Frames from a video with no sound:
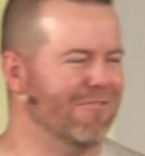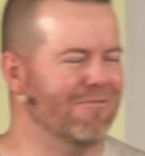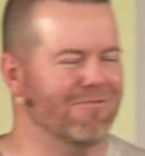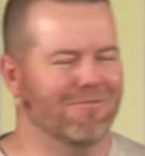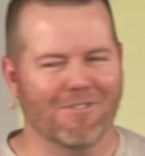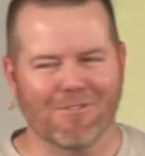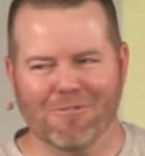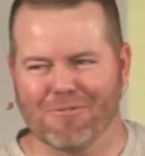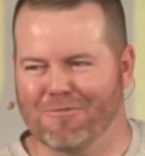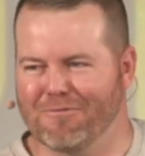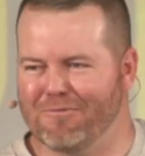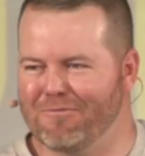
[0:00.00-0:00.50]
would
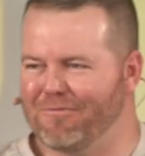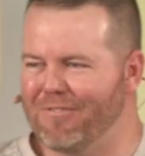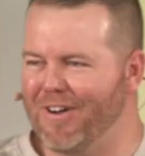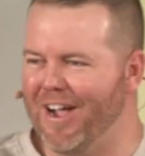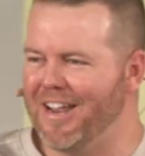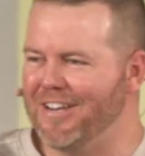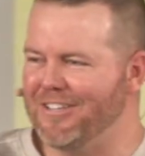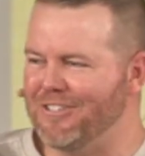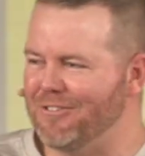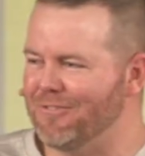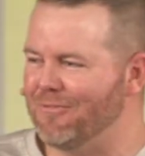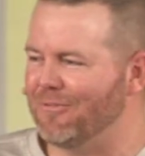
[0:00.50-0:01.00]

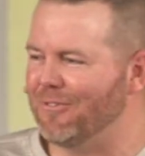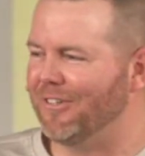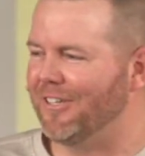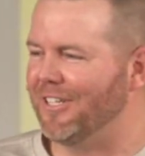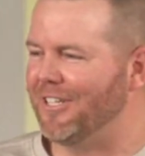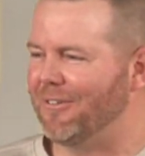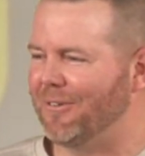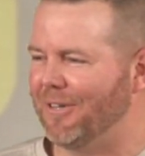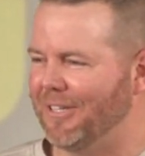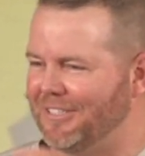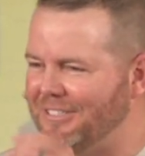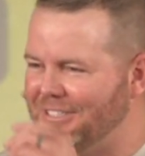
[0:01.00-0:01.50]
find you
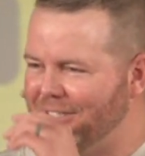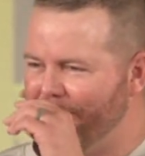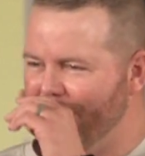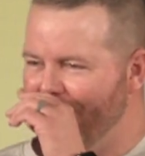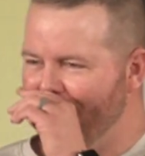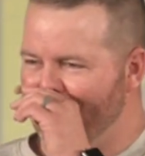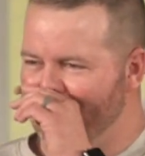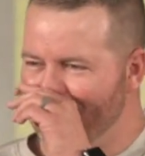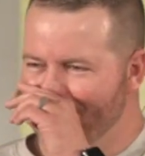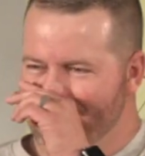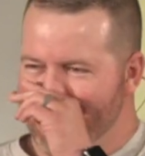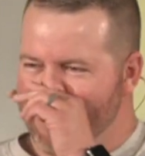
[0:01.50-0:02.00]
really quick
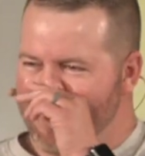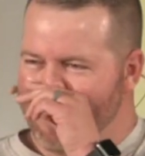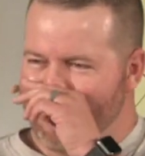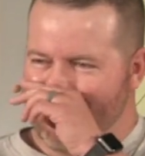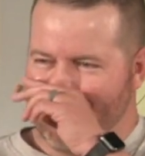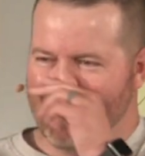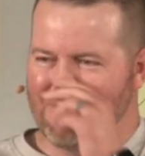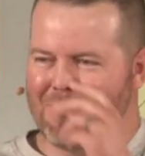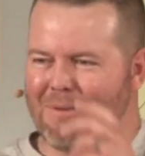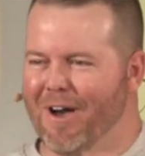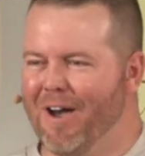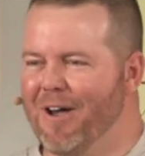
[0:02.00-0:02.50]
somehow.
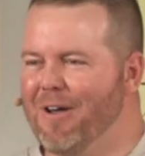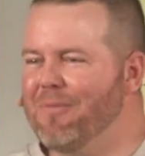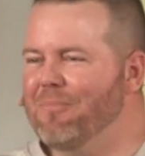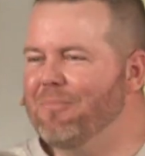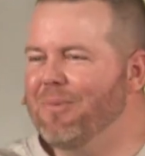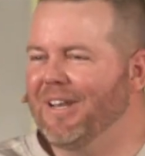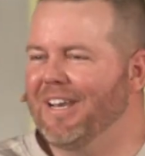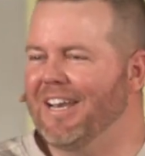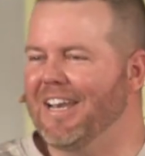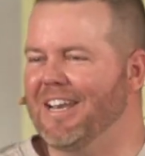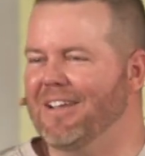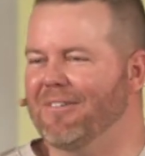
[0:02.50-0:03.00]

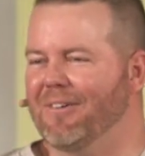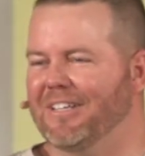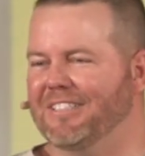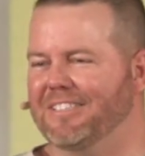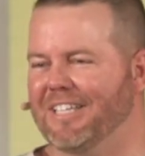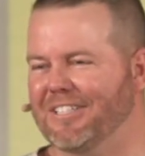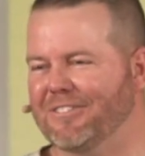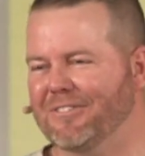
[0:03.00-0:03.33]
But anyways,